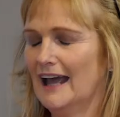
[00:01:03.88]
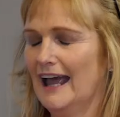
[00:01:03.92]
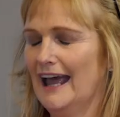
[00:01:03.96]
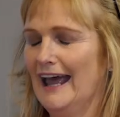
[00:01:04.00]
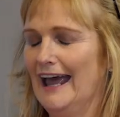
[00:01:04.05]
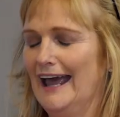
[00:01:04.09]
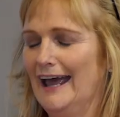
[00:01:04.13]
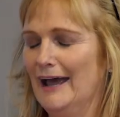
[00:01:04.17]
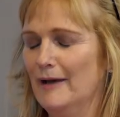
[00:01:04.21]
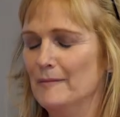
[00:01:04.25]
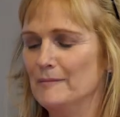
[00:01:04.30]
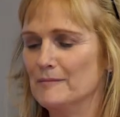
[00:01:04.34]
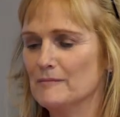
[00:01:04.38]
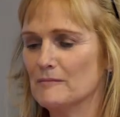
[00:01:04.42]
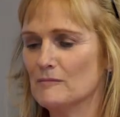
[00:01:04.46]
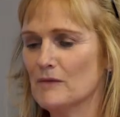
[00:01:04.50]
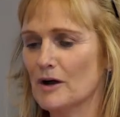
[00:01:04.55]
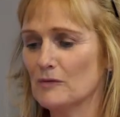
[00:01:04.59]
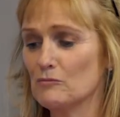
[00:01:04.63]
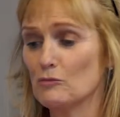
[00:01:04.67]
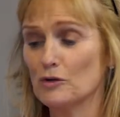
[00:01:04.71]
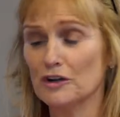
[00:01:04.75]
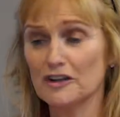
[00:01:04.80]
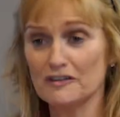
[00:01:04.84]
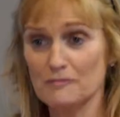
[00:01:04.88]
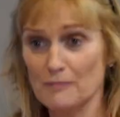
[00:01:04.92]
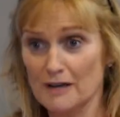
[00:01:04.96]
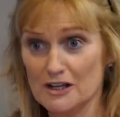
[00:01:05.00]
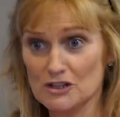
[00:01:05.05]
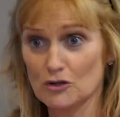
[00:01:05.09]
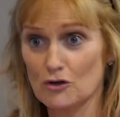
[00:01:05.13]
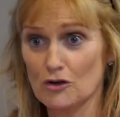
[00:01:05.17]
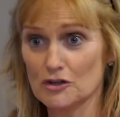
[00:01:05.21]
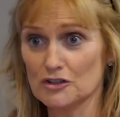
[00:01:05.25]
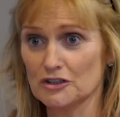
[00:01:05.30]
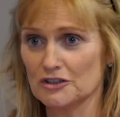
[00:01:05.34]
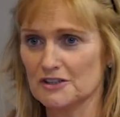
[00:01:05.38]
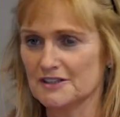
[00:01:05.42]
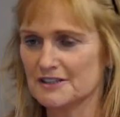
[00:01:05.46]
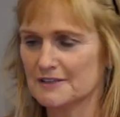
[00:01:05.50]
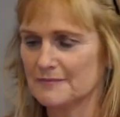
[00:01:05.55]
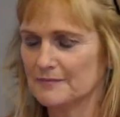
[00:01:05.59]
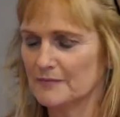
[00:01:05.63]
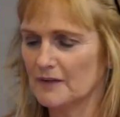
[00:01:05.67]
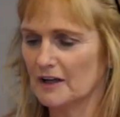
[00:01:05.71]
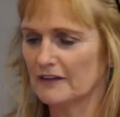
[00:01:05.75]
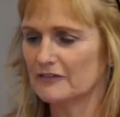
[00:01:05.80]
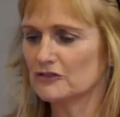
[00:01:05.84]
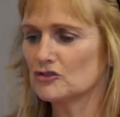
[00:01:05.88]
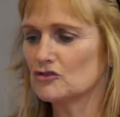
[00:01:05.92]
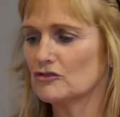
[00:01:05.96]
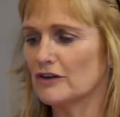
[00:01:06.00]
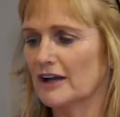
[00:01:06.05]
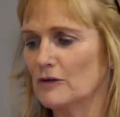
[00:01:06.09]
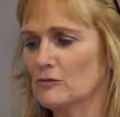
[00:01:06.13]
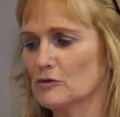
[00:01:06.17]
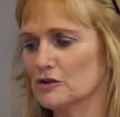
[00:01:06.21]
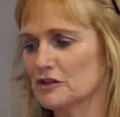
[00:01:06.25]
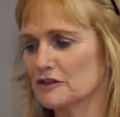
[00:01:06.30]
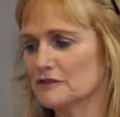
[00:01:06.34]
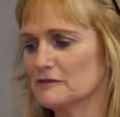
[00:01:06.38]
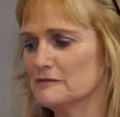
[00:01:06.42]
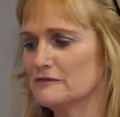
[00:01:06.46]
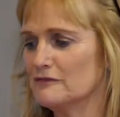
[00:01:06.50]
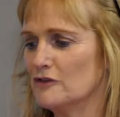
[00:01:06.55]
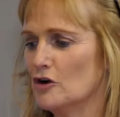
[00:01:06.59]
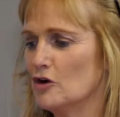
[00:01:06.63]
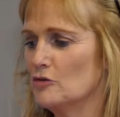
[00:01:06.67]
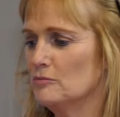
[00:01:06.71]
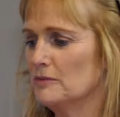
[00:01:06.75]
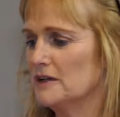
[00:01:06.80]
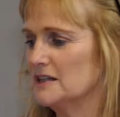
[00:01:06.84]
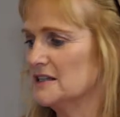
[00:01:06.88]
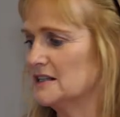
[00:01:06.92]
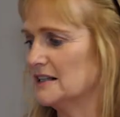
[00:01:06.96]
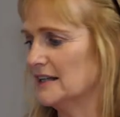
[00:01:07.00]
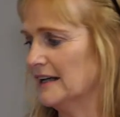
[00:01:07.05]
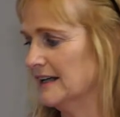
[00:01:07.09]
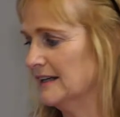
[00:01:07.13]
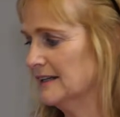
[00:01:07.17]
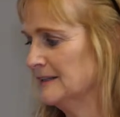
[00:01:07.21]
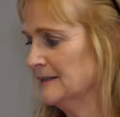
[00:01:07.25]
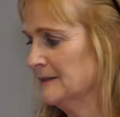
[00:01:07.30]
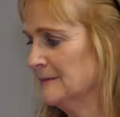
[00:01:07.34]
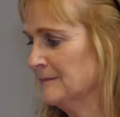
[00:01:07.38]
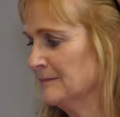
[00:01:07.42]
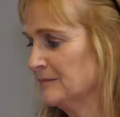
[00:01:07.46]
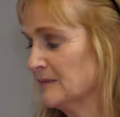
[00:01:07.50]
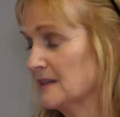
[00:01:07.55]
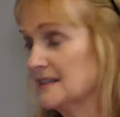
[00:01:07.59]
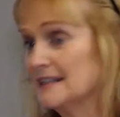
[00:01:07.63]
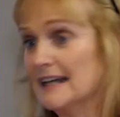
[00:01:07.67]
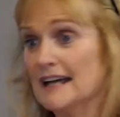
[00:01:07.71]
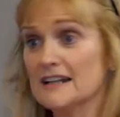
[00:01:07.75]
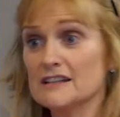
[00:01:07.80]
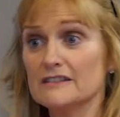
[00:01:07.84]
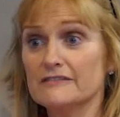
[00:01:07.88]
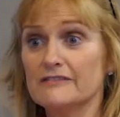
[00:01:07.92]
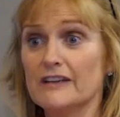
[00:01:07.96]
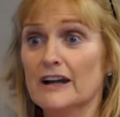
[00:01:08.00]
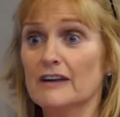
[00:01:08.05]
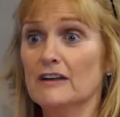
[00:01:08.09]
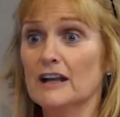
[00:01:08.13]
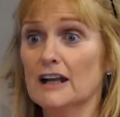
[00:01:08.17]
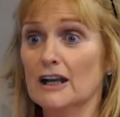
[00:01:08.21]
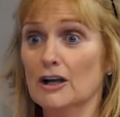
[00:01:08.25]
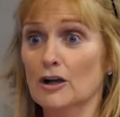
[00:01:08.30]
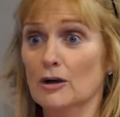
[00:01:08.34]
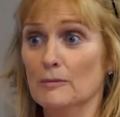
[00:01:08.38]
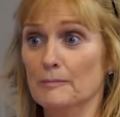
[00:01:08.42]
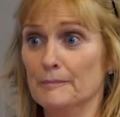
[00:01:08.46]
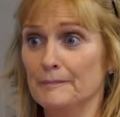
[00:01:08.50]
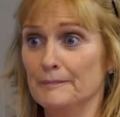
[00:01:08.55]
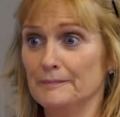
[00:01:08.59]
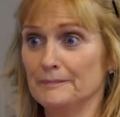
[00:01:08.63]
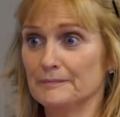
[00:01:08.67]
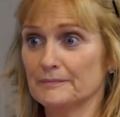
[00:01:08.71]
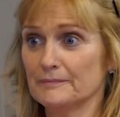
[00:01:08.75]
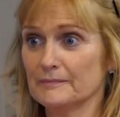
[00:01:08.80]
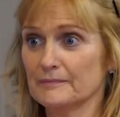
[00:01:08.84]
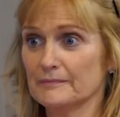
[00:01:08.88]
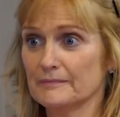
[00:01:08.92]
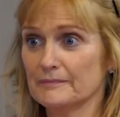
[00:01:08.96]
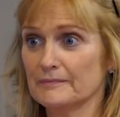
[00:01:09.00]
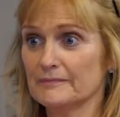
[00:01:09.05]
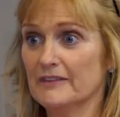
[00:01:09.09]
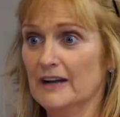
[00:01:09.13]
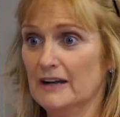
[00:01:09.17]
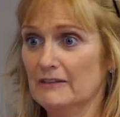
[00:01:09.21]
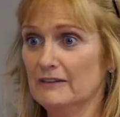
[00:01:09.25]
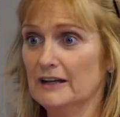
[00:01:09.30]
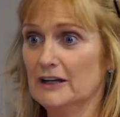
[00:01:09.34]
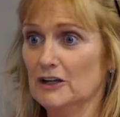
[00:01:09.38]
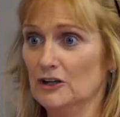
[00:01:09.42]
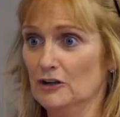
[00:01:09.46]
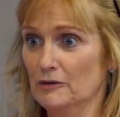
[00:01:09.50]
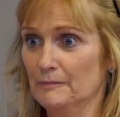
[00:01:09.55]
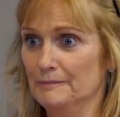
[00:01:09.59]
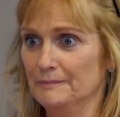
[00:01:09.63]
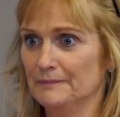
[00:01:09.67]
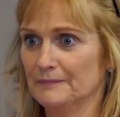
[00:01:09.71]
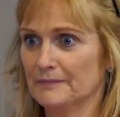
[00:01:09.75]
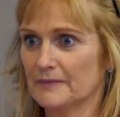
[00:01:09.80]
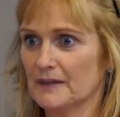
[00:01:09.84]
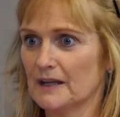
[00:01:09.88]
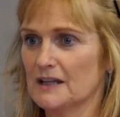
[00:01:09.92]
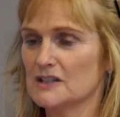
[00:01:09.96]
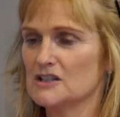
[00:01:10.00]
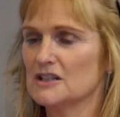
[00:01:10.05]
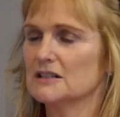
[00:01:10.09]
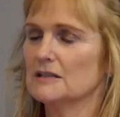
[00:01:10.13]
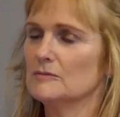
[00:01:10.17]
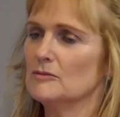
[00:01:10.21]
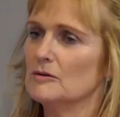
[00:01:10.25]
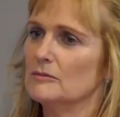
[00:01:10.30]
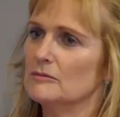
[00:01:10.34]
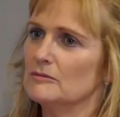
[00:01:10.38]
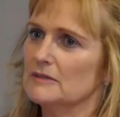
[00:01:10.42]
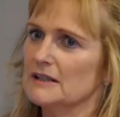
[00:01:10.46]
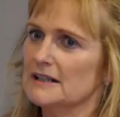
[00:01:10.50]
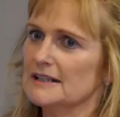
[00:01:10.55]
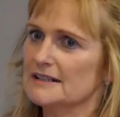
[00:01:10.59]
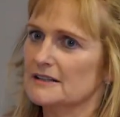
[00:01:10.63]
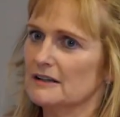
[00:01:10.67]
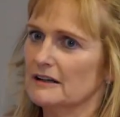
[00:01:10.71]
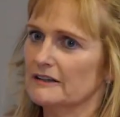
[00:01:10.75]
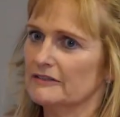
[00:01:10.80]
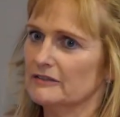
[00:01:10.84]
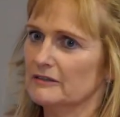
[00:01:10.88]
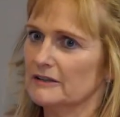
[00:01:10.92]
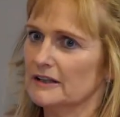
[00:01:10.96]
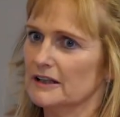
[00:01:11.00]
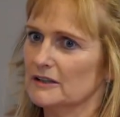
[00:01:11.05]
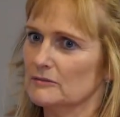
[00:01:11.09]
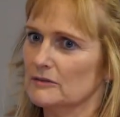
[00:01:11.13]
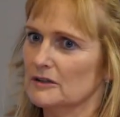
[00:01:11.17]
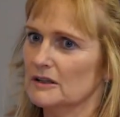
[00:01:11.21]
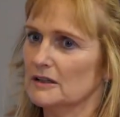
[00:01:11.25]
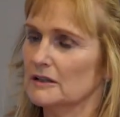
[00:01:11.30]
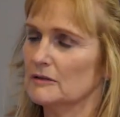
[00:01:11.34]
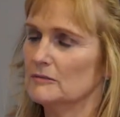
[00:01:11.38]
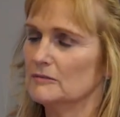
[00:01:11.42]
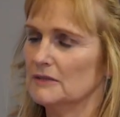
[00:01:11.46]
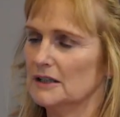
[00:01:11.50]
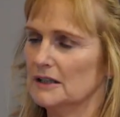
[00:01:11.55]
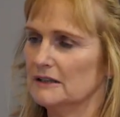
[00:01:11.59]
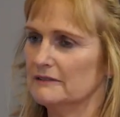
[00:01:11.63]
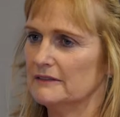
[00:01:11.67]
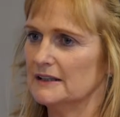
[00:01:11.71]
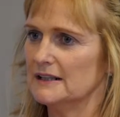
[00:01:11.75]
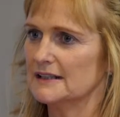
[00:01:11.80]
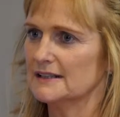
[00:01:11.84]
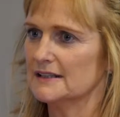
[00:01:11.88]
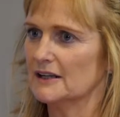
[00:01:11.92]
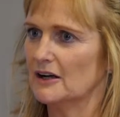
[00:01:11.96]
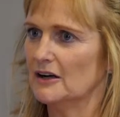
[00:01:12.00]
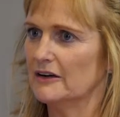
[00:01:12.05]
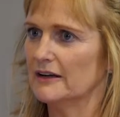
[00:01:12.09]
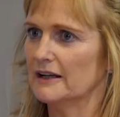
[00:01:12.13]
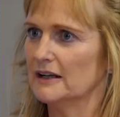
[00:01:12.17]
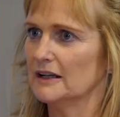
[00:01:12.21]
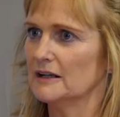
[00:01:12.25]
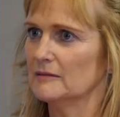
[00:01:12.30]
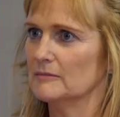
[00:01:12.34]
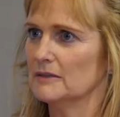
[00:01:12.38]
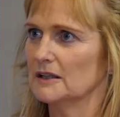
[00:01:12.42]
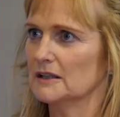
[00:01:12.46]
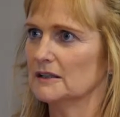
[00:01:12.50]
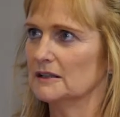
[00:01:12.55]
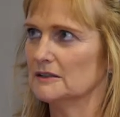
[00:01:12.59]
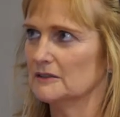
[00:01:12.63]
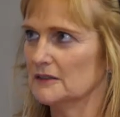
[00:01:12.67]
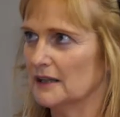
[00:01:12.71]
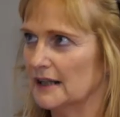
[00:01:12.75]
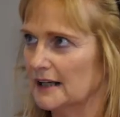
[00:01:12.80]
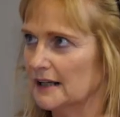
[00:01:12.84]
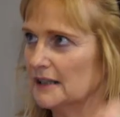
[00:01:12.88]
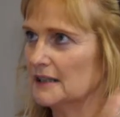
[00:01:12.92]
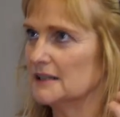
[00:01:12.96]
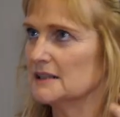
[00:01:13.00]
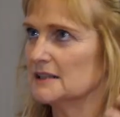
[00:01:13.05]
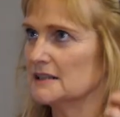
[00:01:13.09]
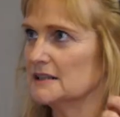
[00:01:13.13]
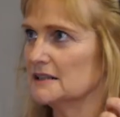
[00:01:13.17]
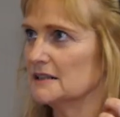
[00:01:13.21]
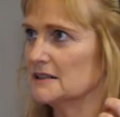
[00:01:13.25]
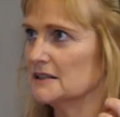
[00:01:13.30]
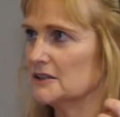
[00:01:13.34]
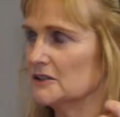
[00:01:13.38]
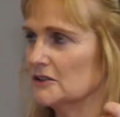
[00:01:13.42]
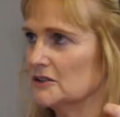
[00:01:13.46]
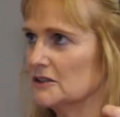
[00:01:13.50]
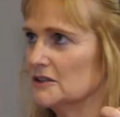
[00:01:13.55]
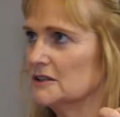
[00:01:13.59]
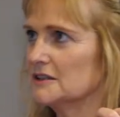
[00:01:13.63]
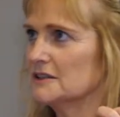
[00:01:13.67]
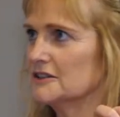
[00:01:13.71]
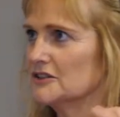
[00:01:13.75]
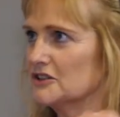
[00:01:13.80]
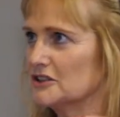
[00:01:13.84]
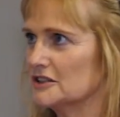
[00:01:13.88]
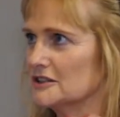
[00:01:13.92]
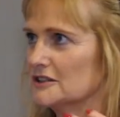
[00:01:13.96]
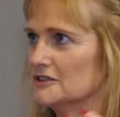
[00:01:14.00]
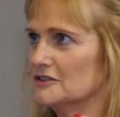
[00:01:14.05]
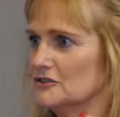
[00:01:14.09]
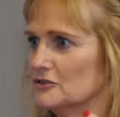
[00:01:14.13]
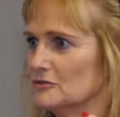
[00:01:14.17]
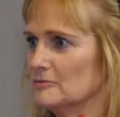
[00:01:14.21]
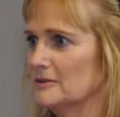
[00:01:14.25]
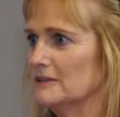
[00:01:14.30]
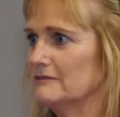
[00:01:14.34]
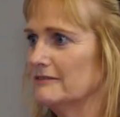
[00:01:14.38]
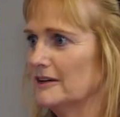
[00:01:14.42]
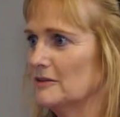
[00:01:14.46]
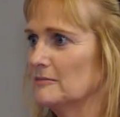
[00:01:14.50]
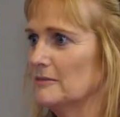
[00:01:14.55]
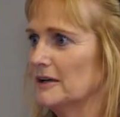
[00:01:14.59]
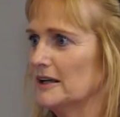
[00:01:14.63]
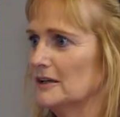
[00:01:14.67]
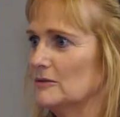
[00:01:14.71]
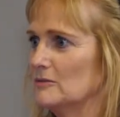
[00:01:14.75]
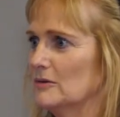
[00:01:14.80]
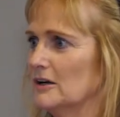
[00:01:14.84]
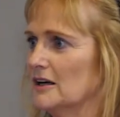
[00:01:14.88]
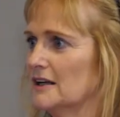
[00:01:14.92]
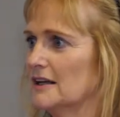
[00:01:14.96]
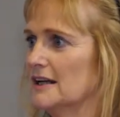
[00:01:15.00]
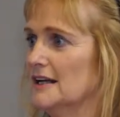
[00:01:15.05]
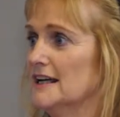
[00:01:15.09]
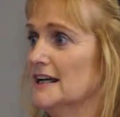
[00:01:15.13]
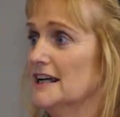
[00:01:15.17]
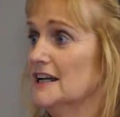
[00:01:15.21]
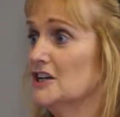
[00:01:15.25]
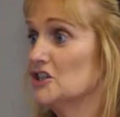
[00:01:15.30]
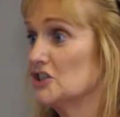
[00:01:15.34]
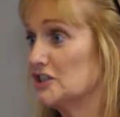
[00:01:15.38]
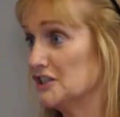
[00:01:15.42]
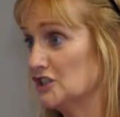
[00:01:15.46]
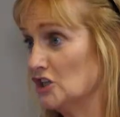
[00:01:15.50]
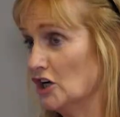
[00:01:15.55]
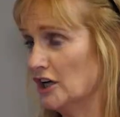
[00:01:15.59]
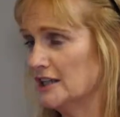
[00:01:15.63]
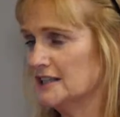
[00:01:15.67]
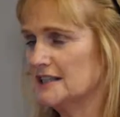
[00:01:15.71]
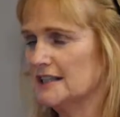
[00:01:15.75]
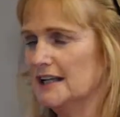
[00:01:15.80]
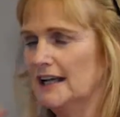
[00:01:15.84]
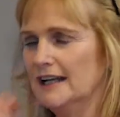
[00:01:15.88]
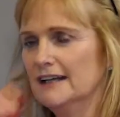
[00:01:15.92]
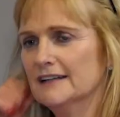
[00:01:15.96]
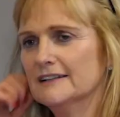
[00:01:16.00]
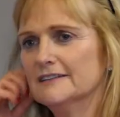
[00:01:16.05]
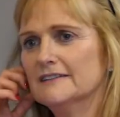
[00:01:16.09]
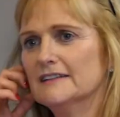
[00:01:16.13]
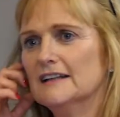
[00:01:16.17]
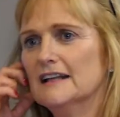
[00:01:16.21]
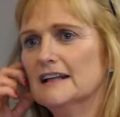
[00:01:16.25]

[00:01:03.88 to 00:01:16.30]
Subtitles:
One of my daughters, I have 3, one of them phoned me today, sounded very glum. And she's like, Mum, I'm really sorry for ringing you in work. I'm really, really sorry. And I'm like, okay, this isn't good. She doesn't normally ring me in work. She's 19.